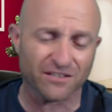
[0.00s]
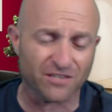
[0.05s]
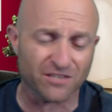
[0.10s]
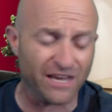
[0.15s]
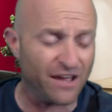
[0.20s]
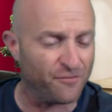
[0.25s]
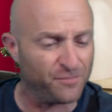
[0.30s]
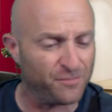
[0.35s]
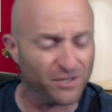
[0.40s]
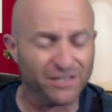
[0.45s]
So you
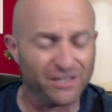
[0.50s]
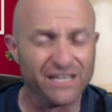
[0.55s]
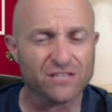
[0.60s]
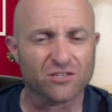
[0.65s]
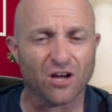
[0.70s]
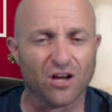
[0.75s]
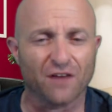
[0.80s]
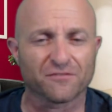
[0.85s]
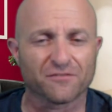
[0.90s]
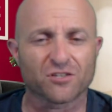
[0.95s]
have police
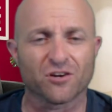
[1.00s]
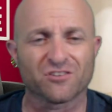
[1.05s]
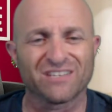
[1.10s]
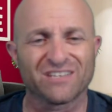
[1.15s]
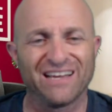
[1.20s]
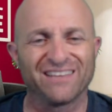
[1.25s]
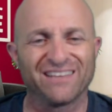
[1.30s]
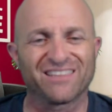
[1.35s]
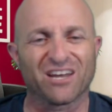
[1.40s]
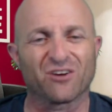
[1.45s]
officers
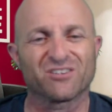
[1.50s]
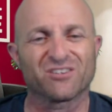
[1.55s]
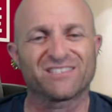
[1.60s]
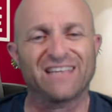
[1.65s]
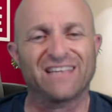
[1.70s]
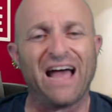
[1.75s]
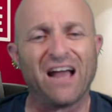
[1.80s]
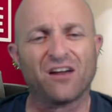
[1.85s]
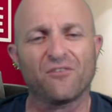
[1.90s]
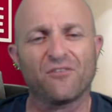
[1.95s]
that are
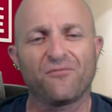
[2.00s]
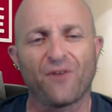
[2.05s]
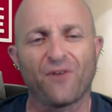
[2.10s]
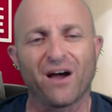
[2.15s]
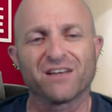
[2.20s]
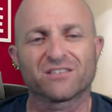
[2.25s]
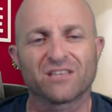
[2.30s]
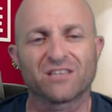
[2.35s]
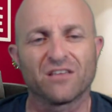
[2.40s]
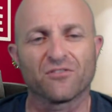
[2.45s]

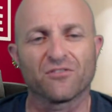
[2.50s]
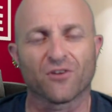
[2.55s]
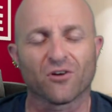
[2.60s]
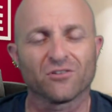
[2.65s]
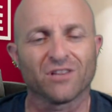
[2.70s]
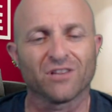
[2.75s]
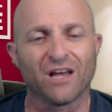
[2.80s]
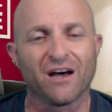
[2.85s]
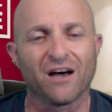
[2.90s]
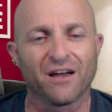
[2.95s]
sacrificing their
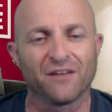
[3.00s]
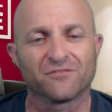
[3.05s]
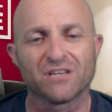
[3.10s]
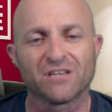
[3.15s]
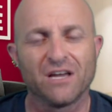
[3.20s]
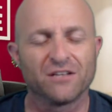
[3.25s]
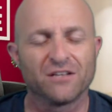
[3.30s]
lives